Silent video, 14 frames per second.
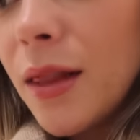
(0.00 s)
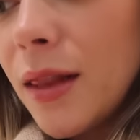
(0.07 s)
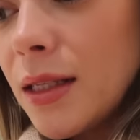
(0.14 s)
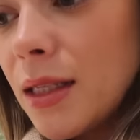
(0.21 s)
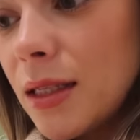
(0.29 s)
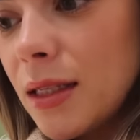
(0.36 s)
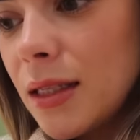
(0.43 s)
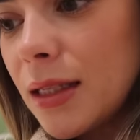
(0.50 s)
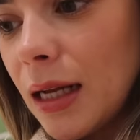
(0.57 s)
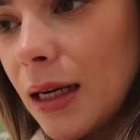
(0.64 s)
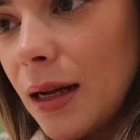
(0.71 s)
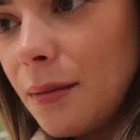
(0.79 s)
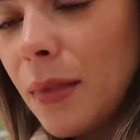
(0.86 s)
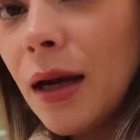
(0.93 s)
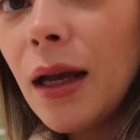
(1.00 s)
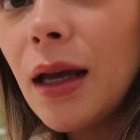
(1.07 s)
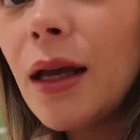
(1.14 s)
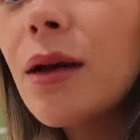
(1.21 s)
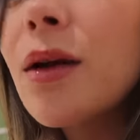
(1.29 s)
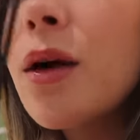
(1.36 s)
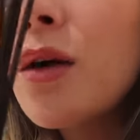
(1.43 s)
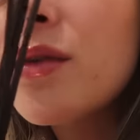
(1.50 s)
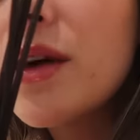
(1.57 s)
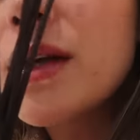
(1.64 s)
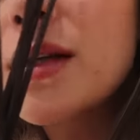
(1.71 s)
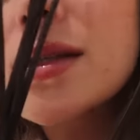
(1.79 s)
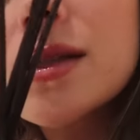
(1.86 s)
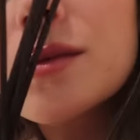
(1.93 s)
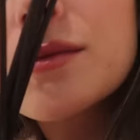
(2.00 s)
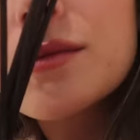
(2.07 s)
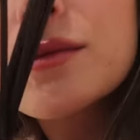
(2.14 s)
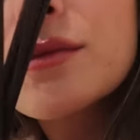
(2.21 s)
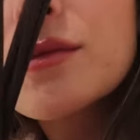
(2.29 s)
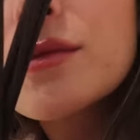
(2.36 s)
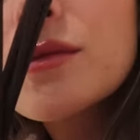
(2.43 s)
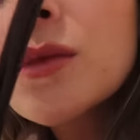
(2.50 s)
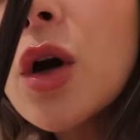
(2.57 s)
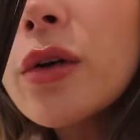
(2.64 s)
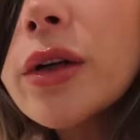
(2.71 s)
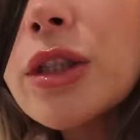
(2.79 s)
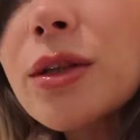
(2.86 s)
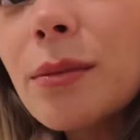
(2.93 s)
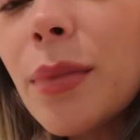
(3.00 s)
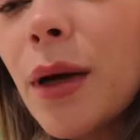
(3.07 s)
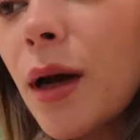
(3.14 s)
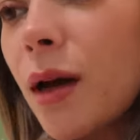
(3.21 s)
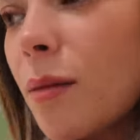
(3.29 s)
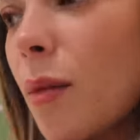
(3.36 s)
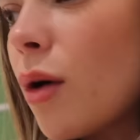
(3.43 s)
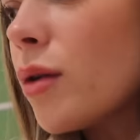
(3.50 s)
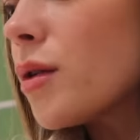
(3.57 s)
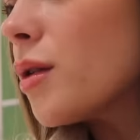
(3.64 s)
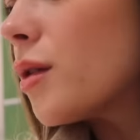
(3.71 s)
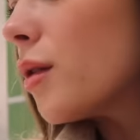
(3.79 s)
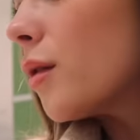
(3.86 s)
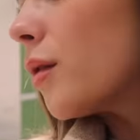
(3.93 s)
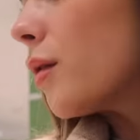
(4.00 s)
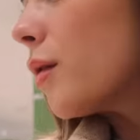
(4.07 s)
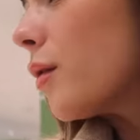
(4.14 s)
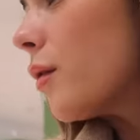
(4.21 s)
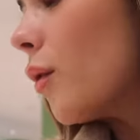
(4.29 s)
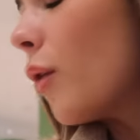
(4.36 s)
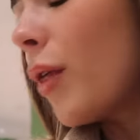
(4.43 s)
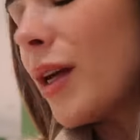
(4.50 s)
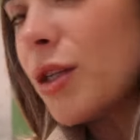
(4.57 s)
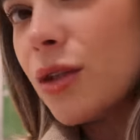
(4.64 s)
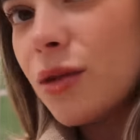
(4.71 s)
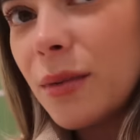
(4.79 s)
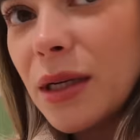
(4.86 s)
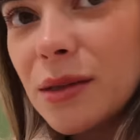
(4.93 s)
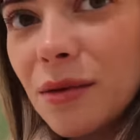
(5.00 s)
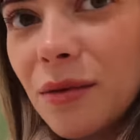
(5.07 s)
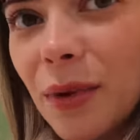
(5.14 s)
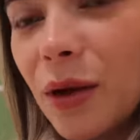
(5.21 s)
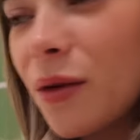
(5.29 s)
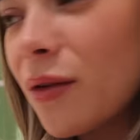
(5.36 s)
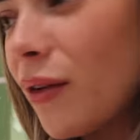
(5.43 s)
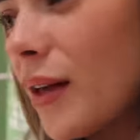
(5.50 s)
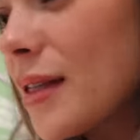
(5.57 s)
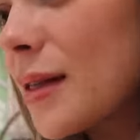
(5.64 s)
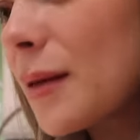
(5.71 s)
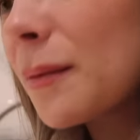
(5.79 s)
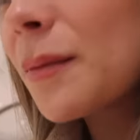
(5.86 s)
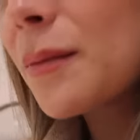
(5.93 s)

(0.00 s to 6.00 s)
This is the scent in my office. Orange and bergamot. Oh, that just reminds me of my office.